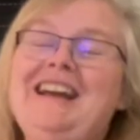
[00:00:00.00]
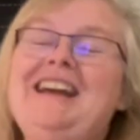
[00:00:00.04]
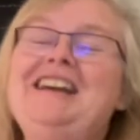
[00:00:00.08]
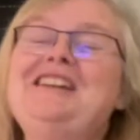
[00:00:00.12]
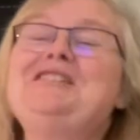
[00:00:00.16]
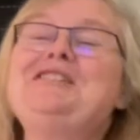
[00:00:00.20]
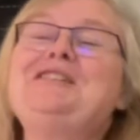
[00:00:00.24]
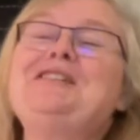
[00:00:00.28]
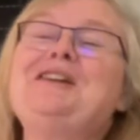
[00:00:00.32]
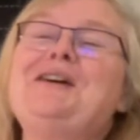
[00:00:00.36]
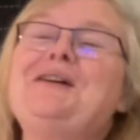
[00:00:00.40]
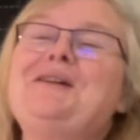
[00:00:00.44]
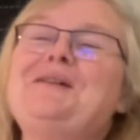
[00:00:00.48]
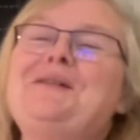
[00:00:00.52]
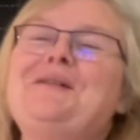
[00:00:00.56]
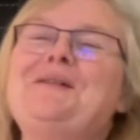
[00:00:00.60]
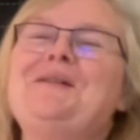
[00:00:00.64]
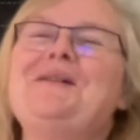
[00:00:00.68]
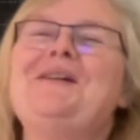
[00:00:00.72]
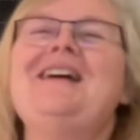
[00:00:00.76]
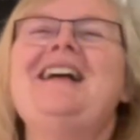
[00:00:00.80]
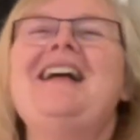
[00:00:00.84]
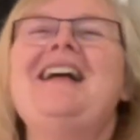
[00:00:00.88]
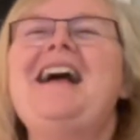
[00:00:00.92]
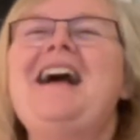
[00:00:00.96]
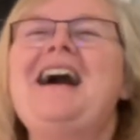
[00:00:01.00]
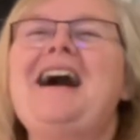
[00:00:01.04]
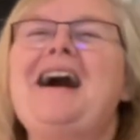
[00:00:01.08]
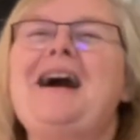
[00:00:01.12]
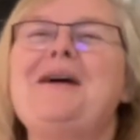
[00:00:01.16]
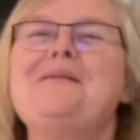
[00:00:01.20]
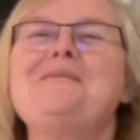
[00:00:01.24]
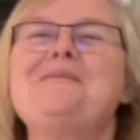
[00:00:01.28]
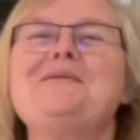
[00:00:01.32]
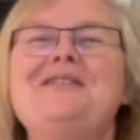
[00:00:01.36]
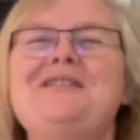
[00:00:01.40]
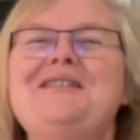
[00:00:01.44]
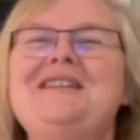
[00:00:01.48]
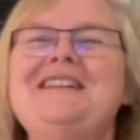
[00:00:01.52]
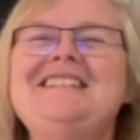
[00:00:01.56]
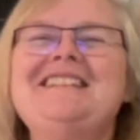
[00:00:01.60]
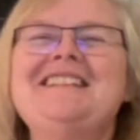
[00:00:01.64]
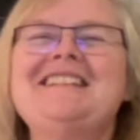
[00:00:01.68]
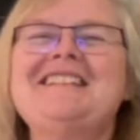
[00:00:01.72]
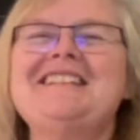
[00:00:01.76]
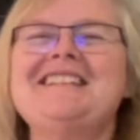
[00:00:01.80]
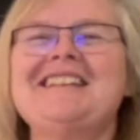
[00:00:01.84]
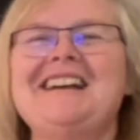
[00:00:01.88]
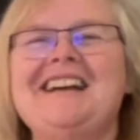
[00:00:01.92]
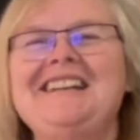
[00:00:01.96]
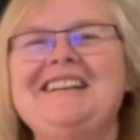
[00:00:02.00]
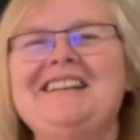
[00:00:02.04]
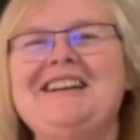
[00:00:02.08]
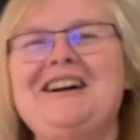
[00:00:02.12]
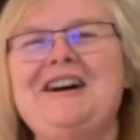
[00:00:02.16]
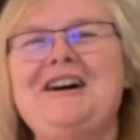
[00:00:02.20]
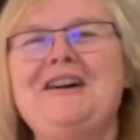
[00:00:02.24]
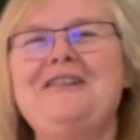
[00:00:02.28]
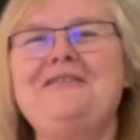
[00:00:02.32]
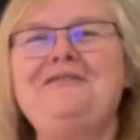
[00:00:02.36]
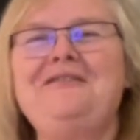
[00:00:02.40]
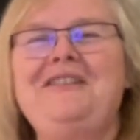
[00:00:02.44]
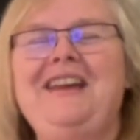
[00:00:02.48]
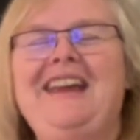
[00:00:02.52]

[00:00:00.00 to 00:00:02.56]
So I'm going to sign off